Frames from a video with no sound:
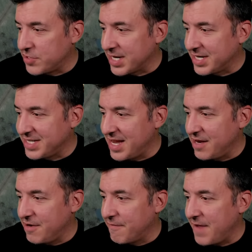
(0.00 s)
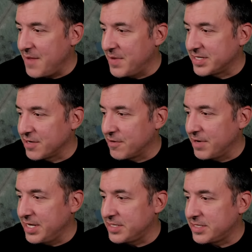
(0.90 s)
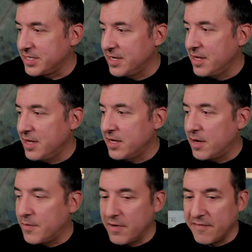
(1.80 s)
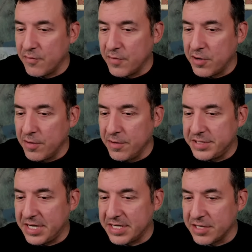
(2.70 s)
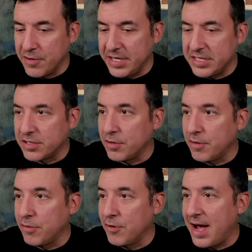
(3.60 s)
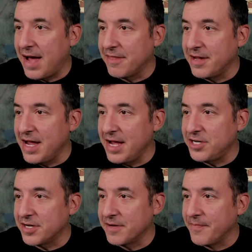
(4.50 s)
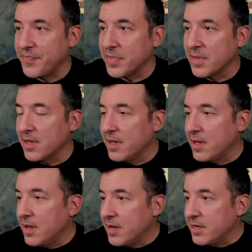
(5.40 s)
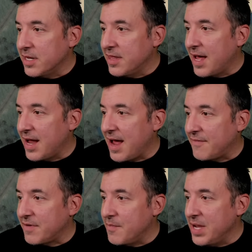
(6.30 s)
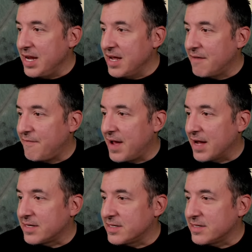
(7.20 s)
has ended. Your fame has increased. Number of recruits has increased throughout the nation. Did that have an immediate effect?